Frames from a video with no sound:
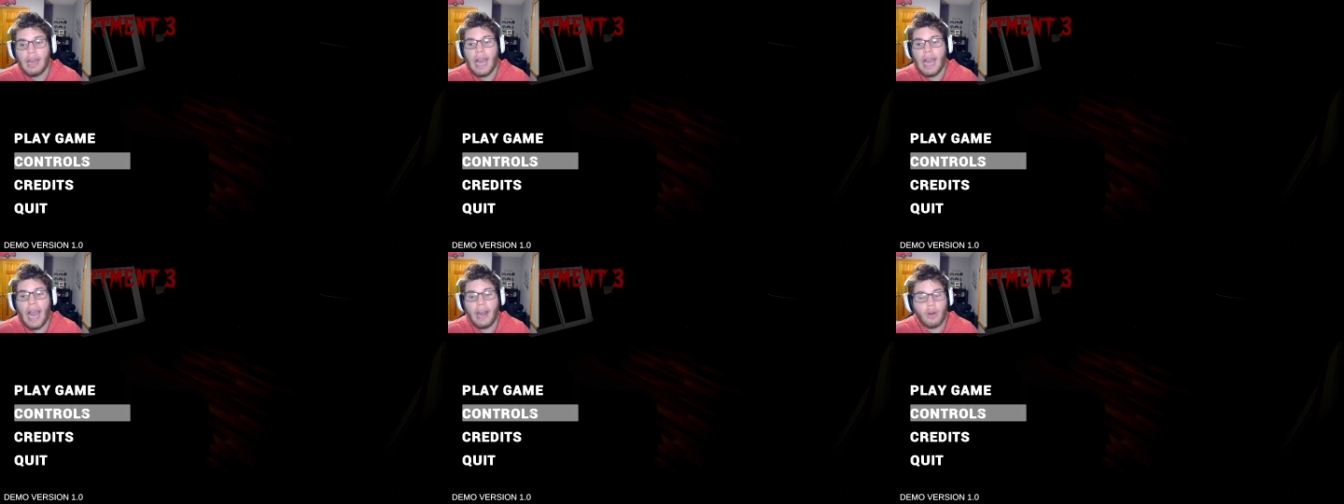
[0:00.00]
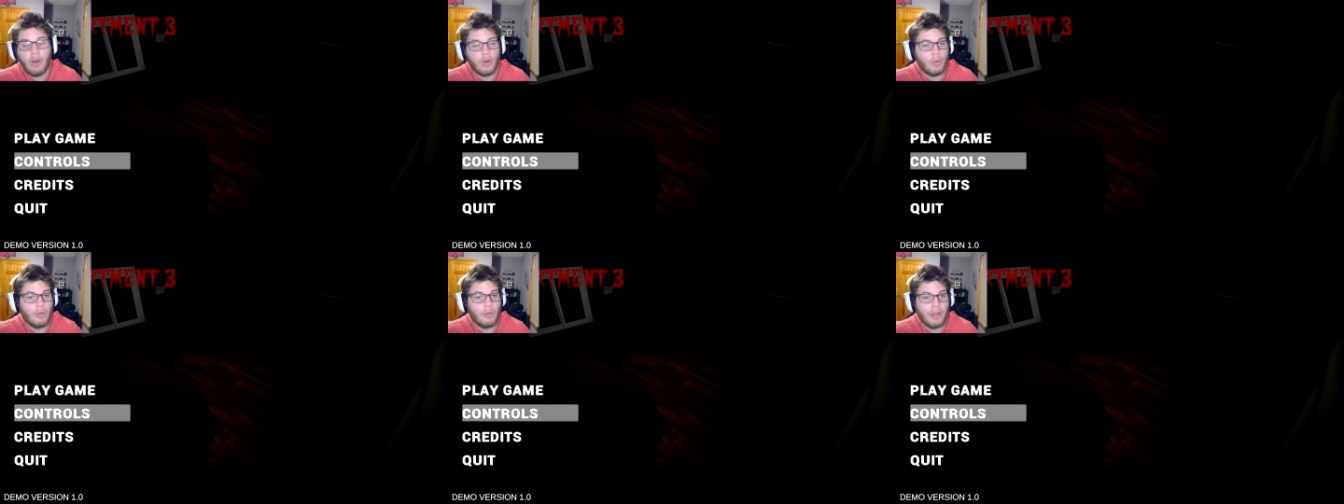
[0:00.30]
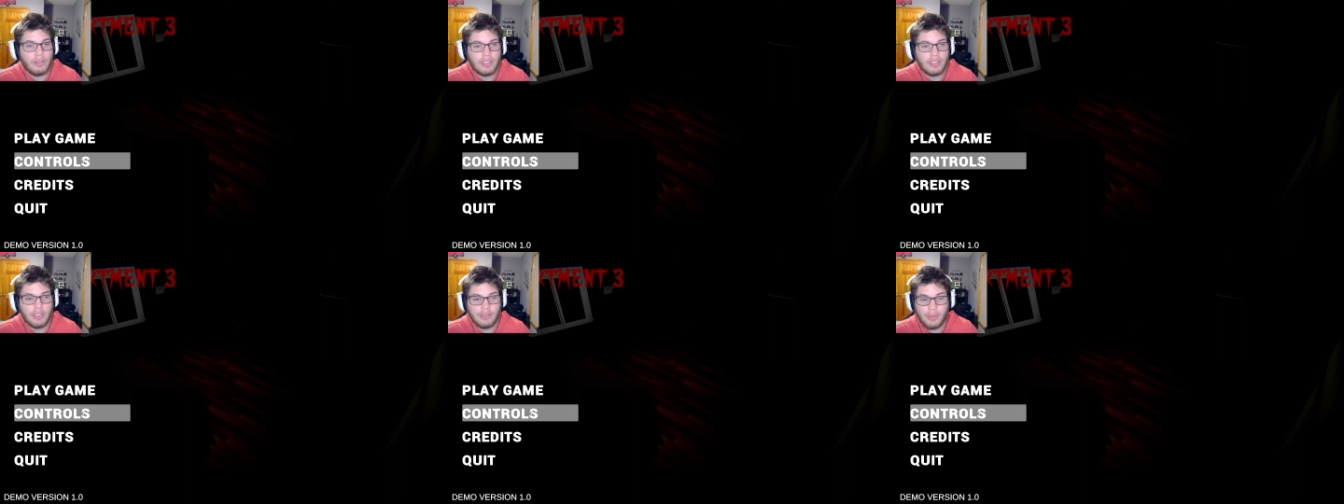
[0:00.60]
I don't know what
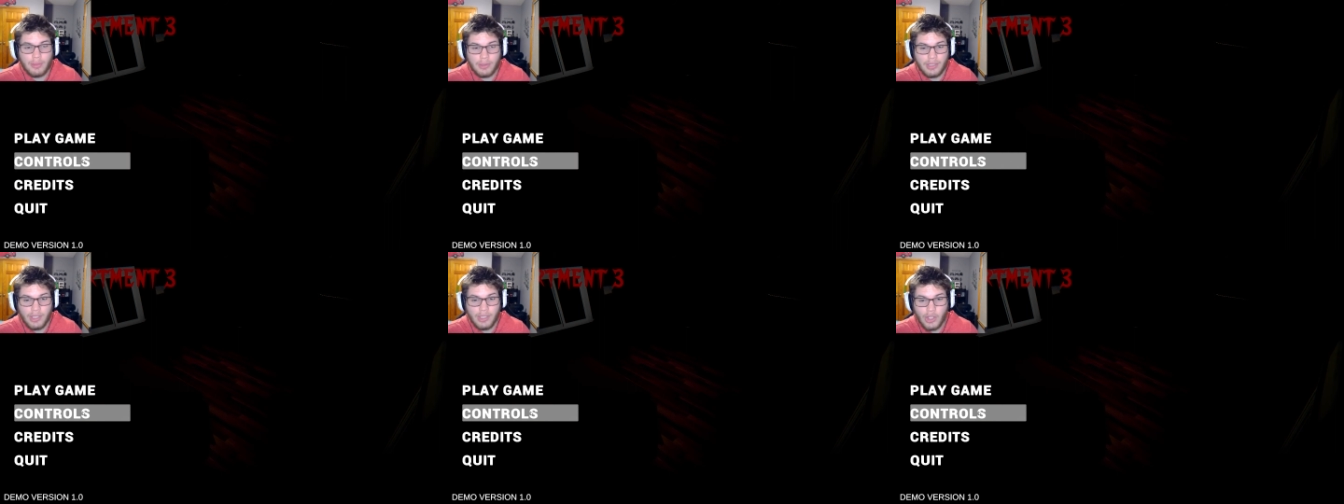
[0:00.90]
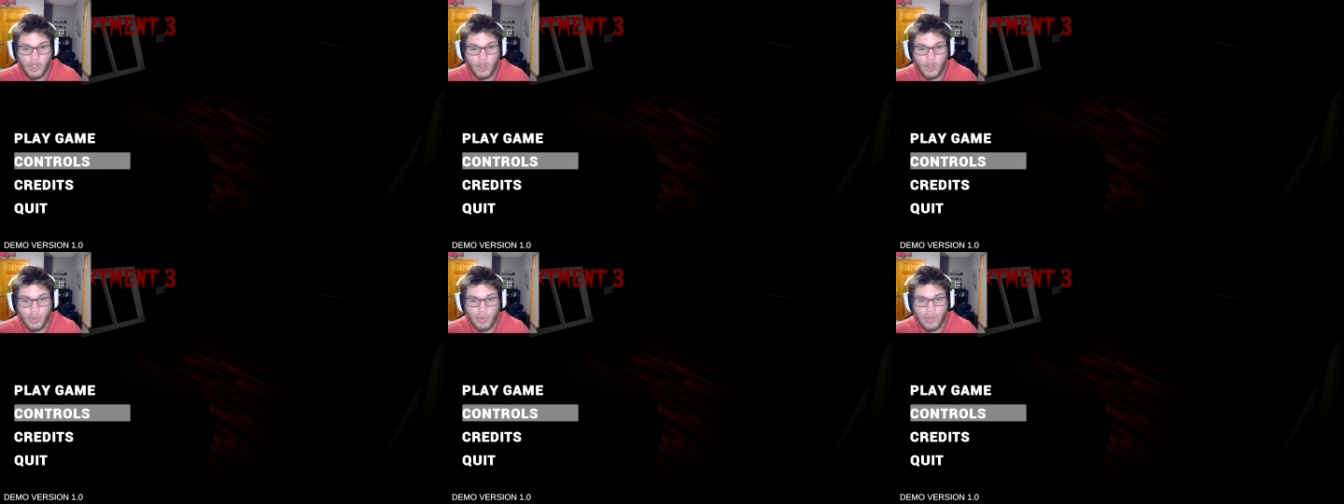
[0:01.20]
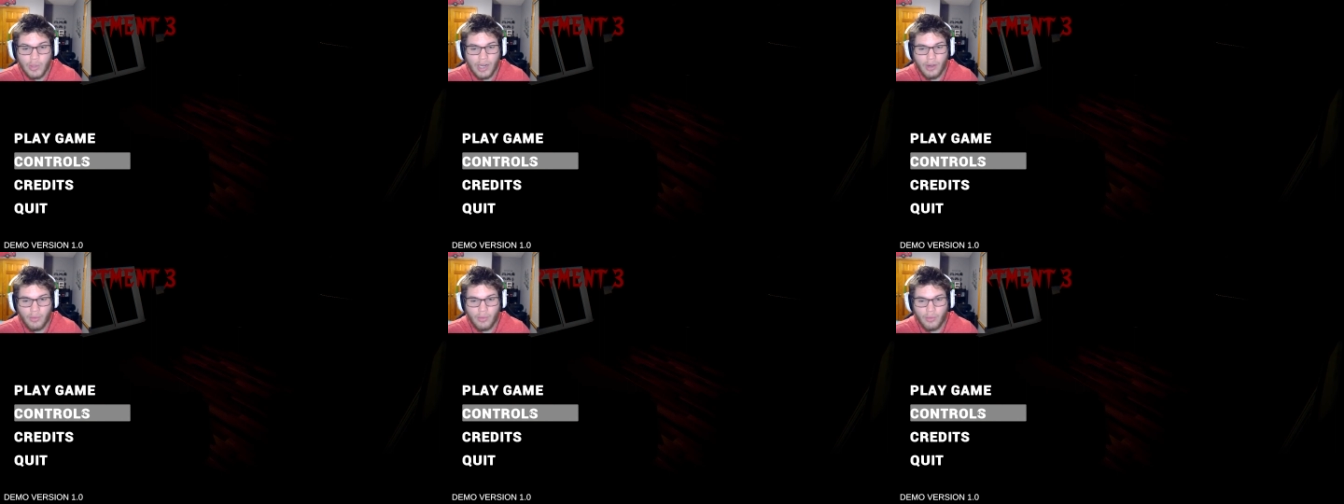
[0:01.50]
else I was supposed to do.
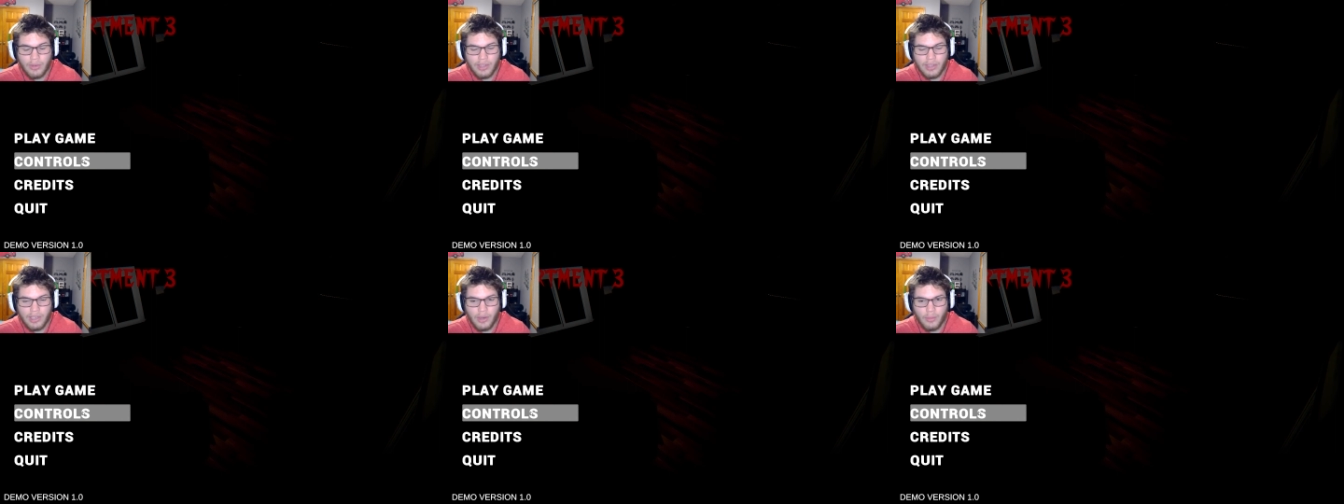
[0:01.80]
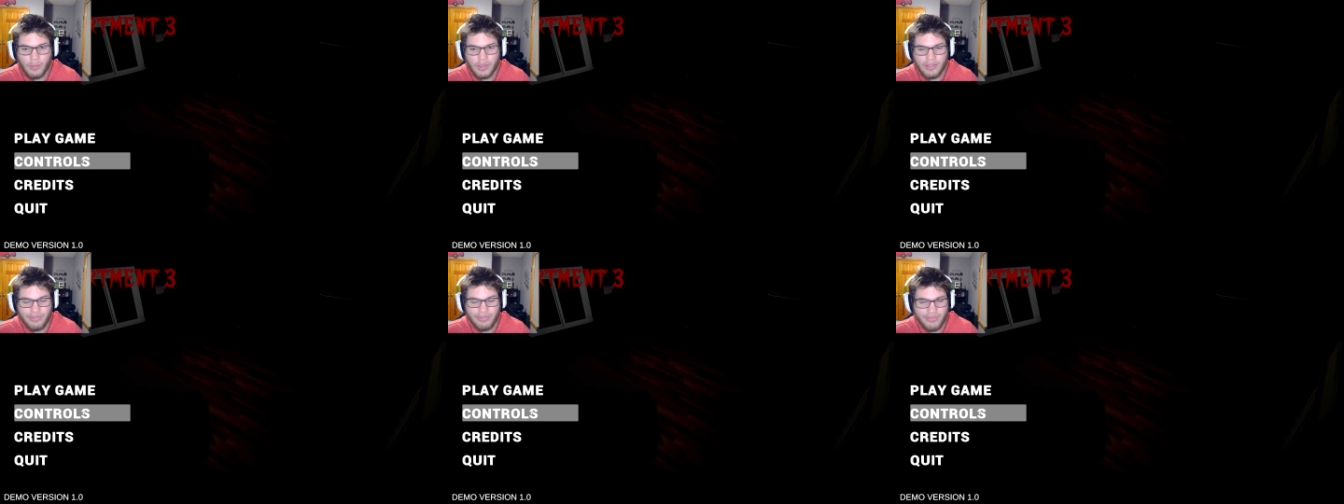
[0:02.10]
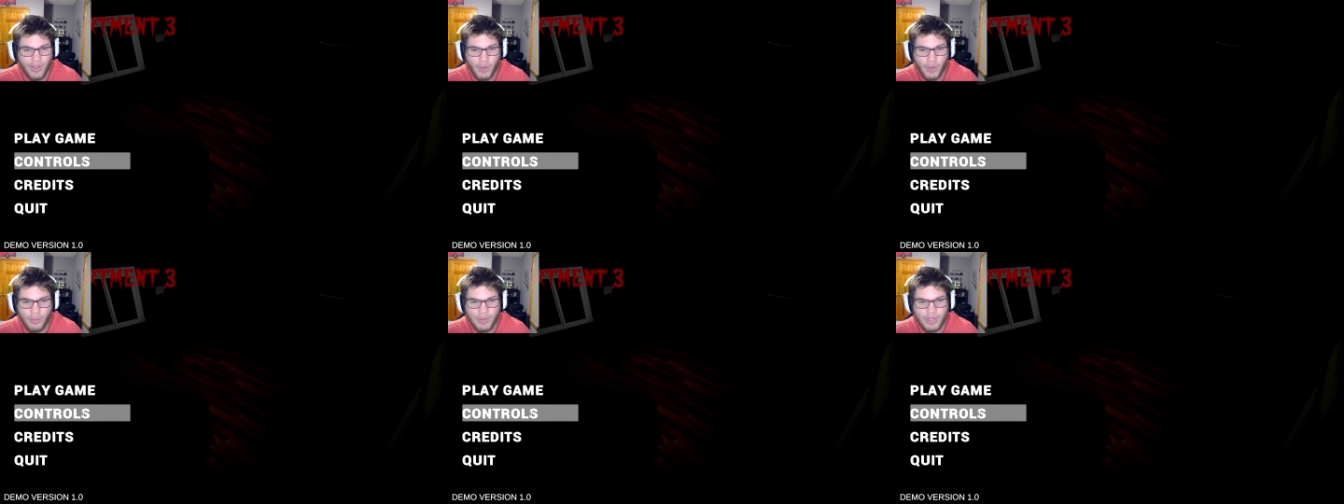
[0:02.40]
I don't really know what the
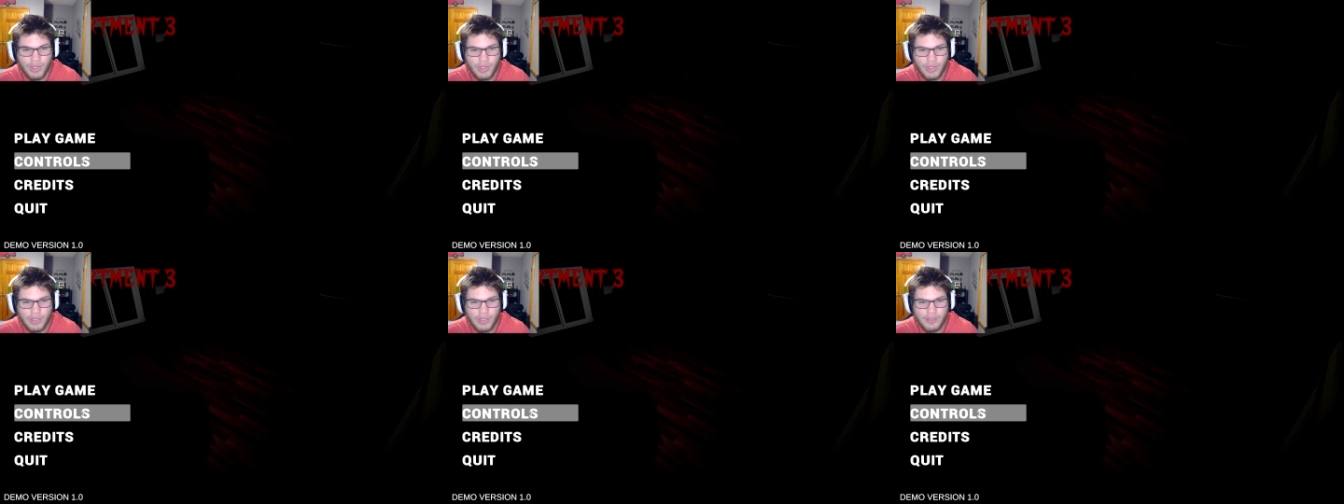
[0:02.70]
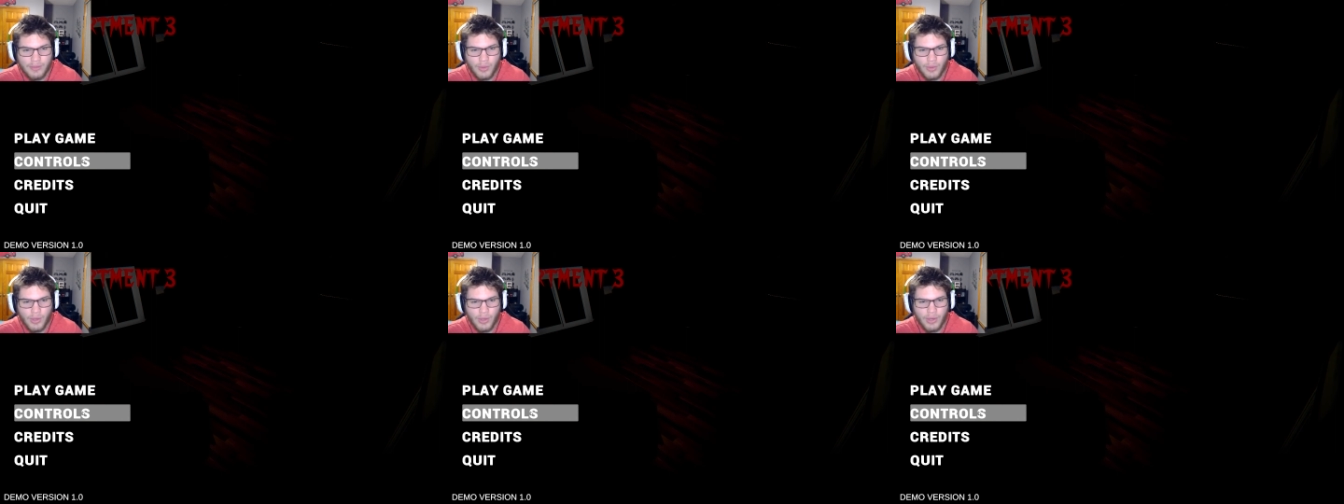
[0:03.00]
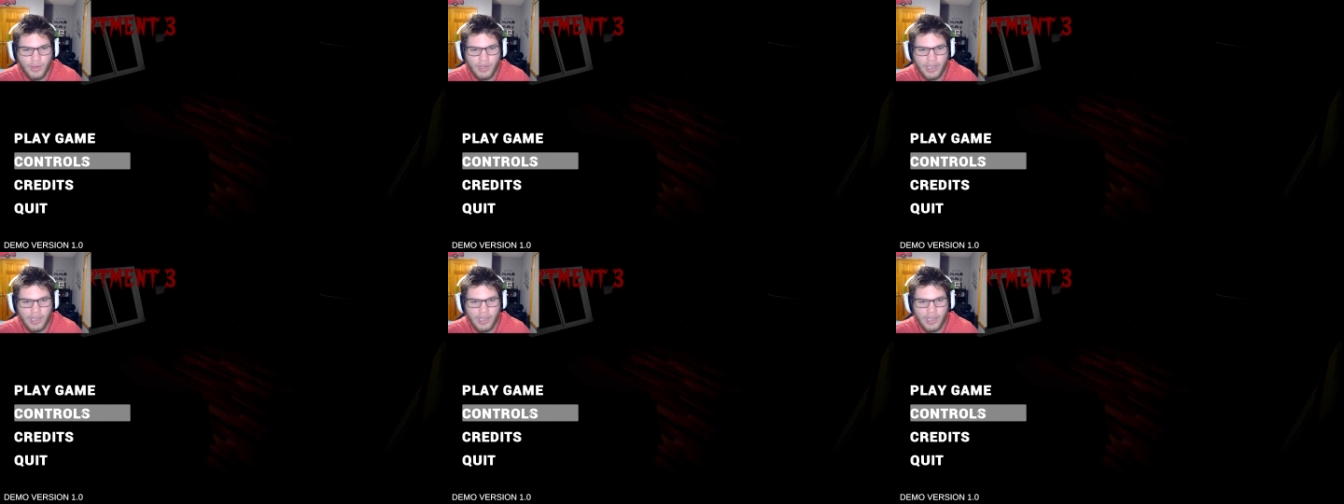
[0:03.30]
phone was used for.